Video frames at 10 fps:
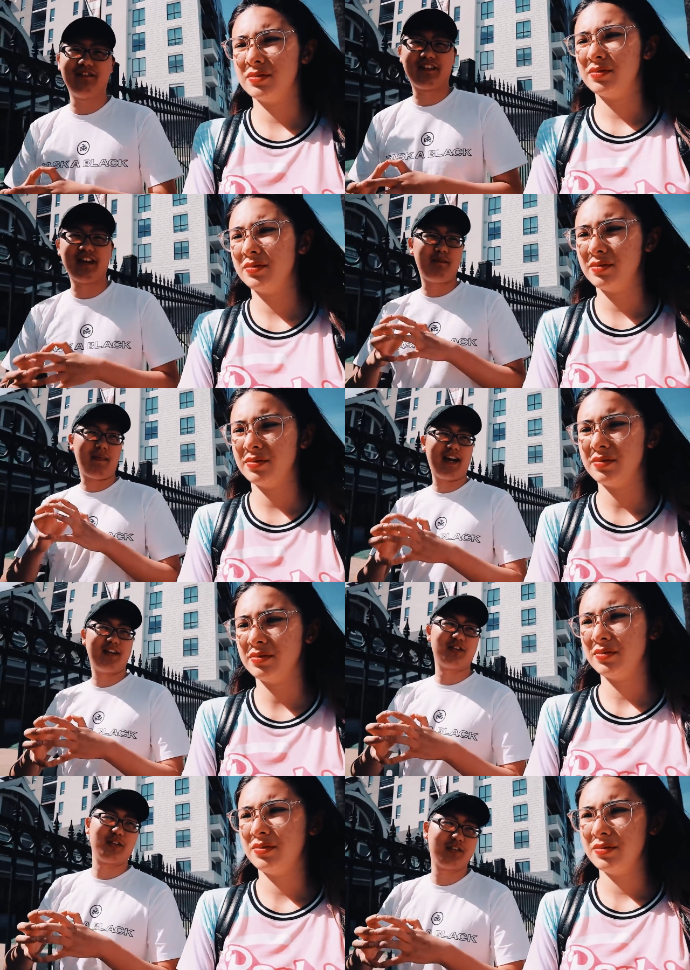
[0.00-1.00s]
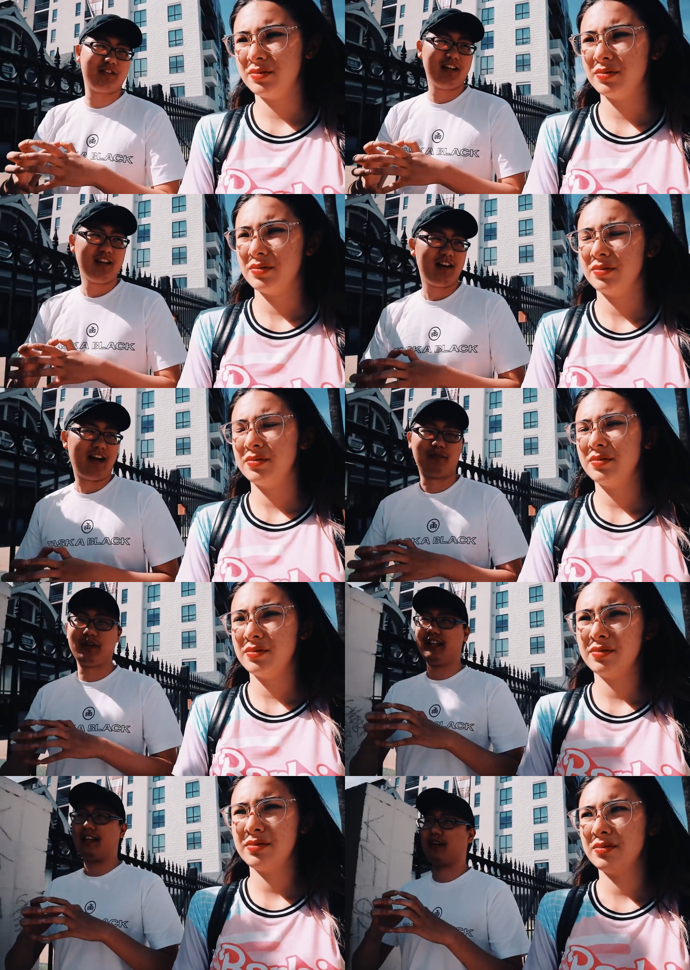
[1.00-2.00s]
Speaker 1: of good managers
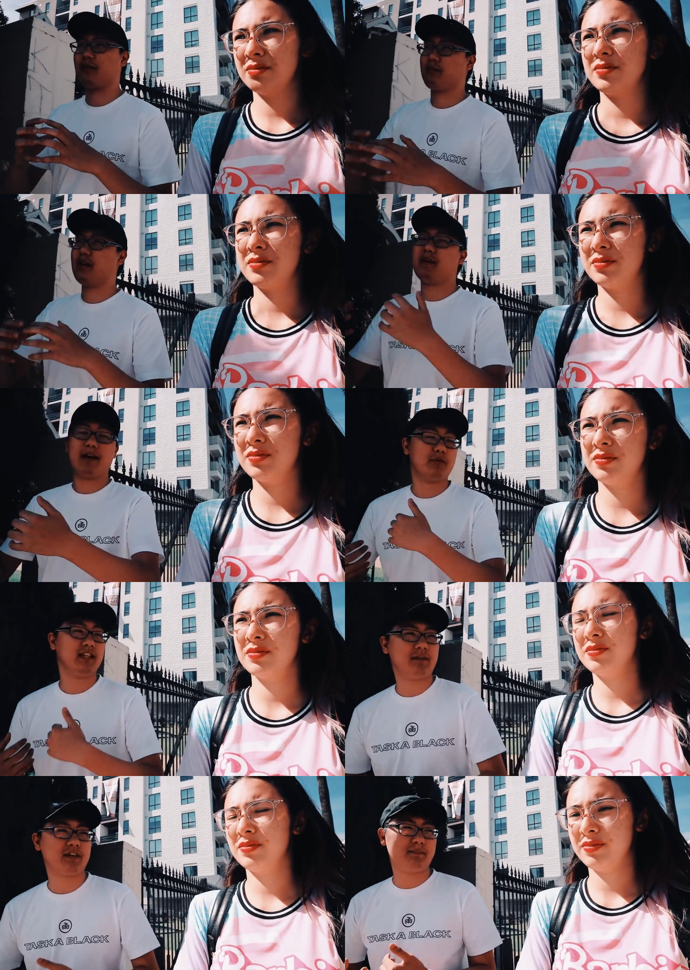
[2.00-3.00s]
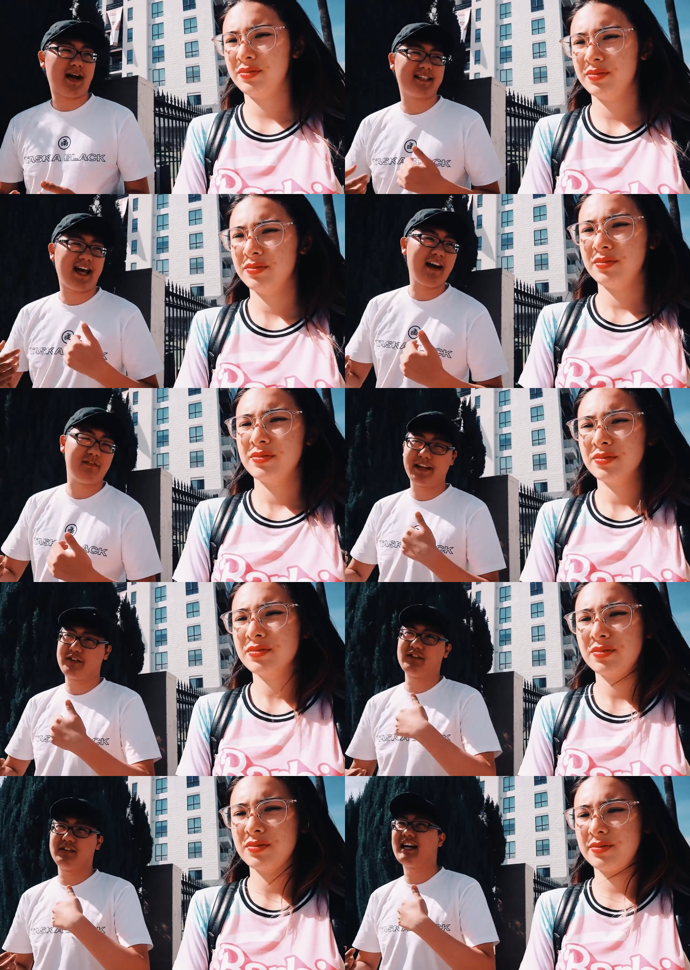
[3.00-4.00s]
and really like people I really respect have,
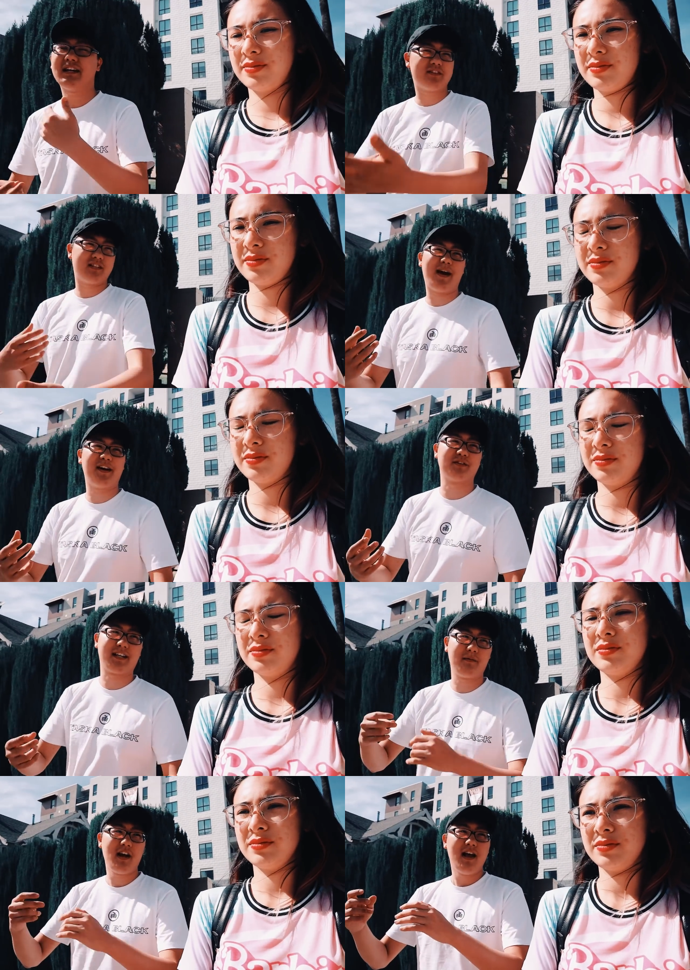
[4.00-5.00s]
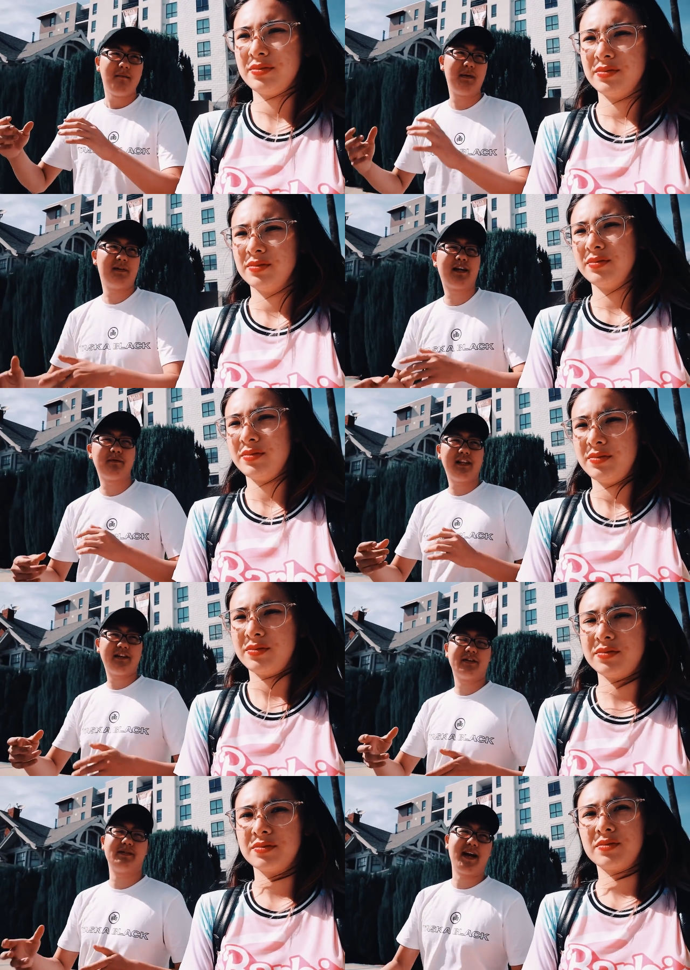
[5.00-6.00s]
like not even just managers, like people that I
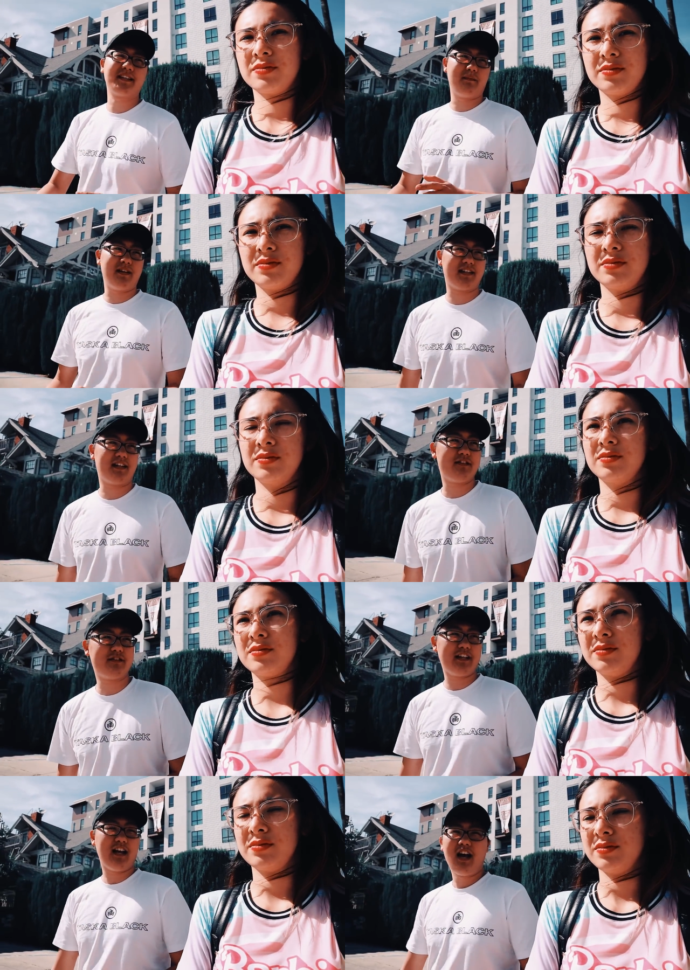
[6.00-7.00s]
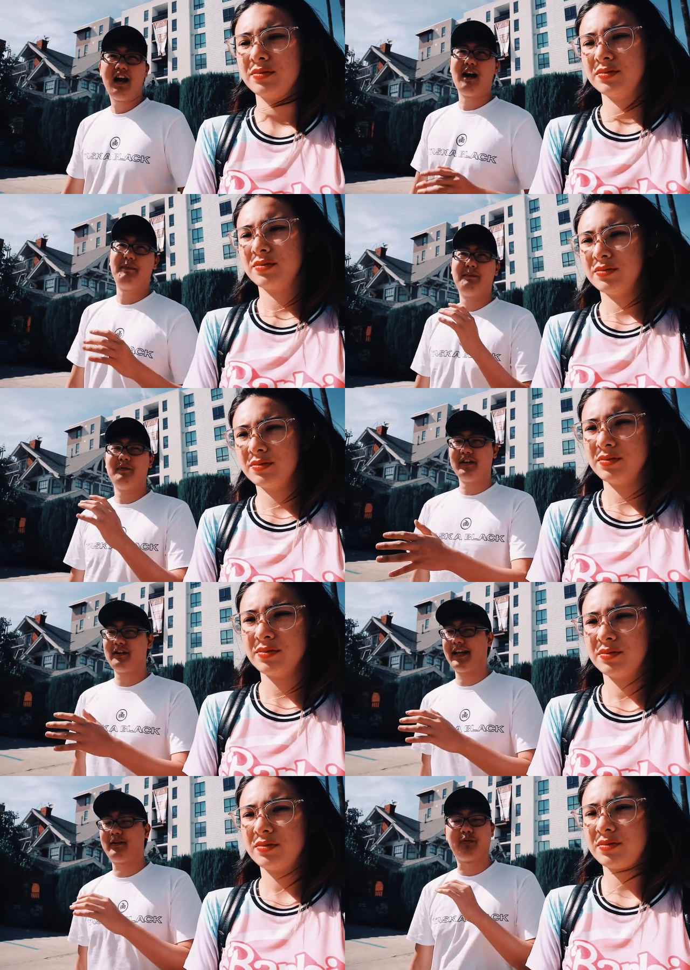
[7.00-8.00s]
really respect in the music industry are people
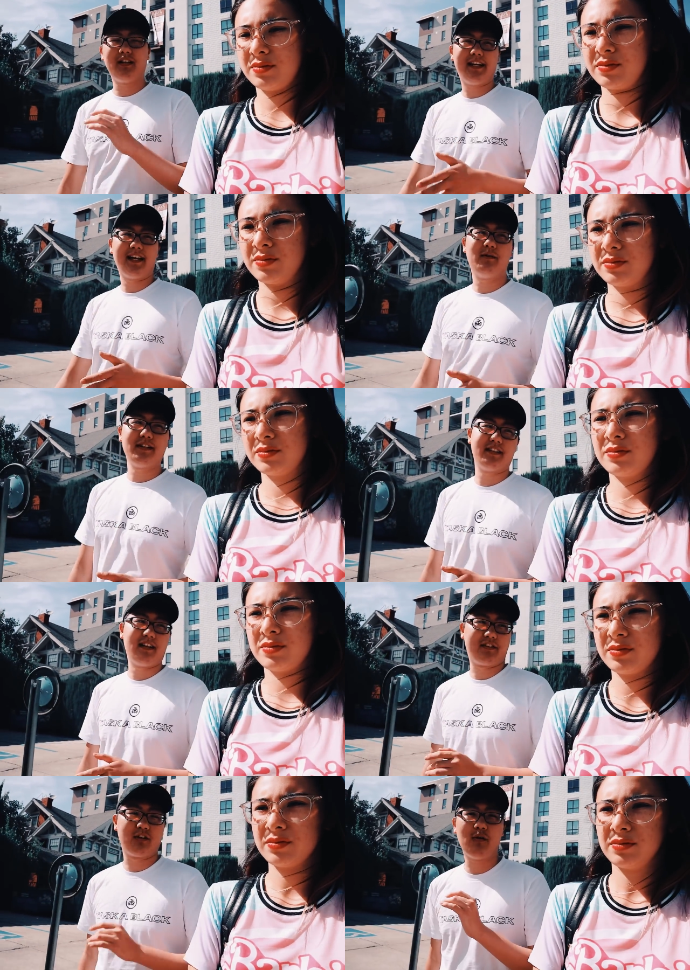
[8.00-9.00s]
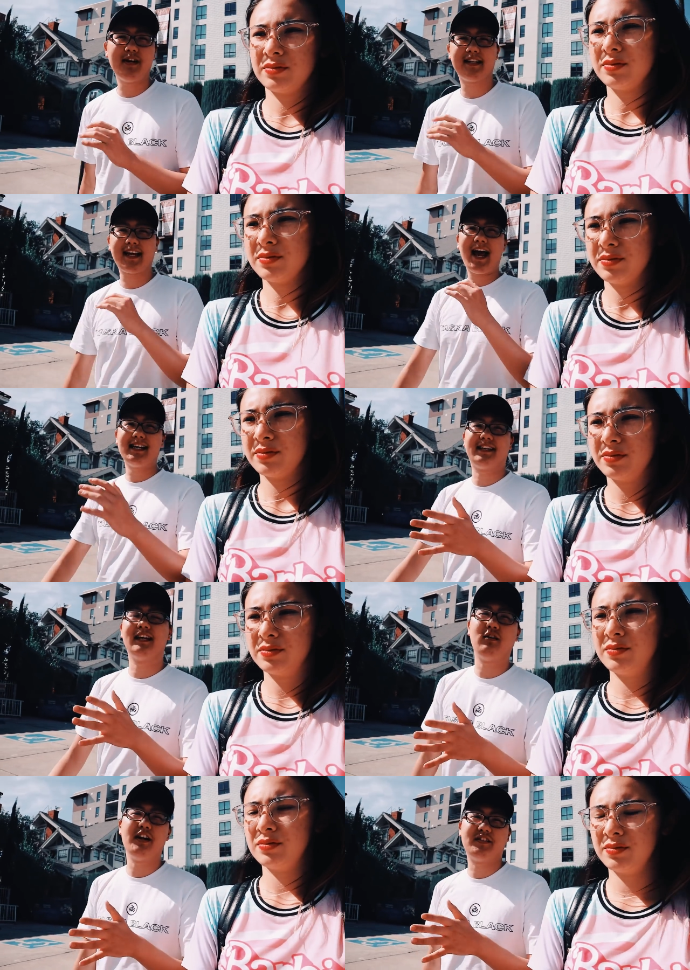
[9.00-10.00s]
that are like really inquisitive. They're always like
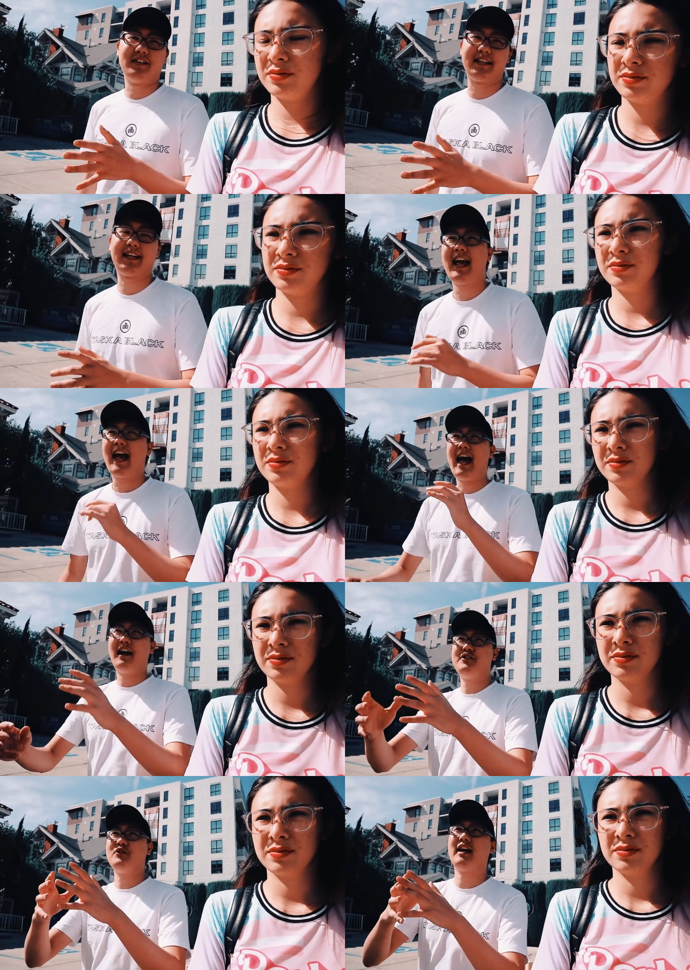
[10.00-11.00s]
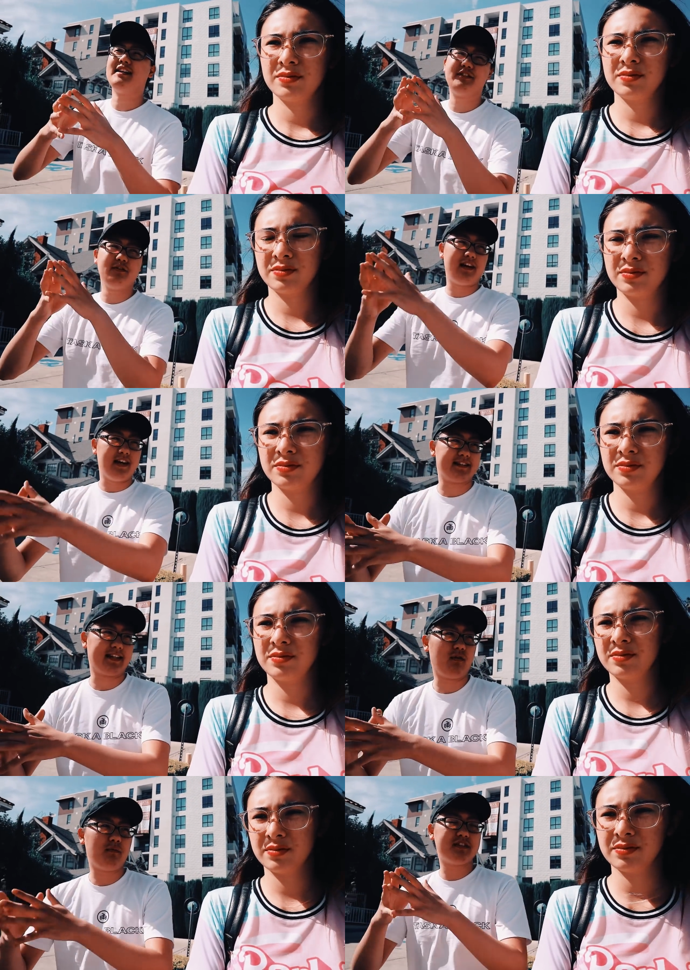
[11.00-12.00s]
asking questions, like how did you guys do
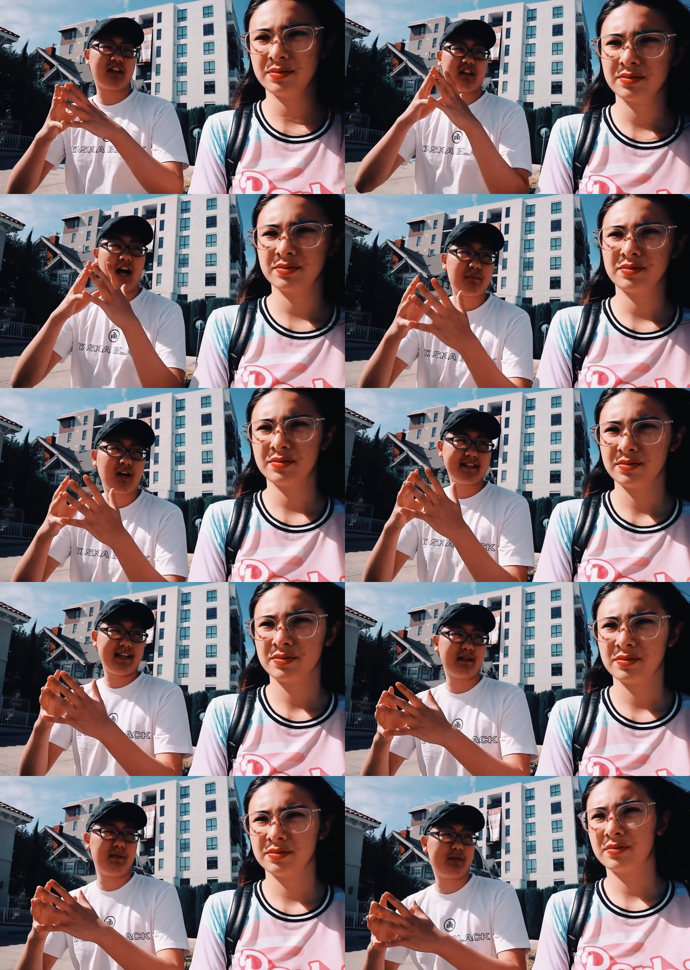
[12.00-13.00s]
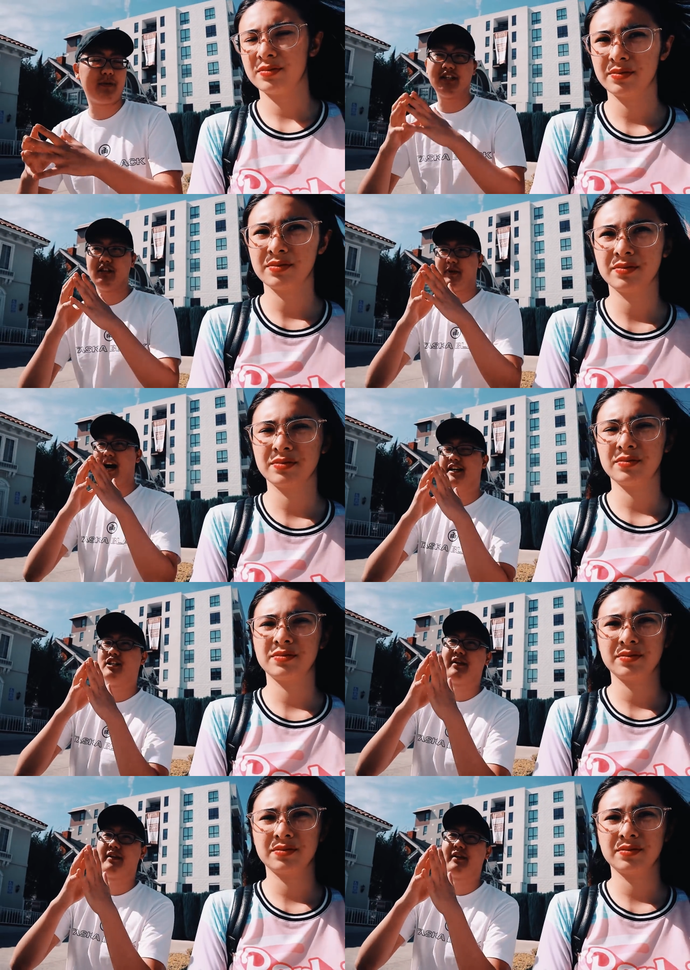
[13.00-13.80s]
this? Like what was the thought process behind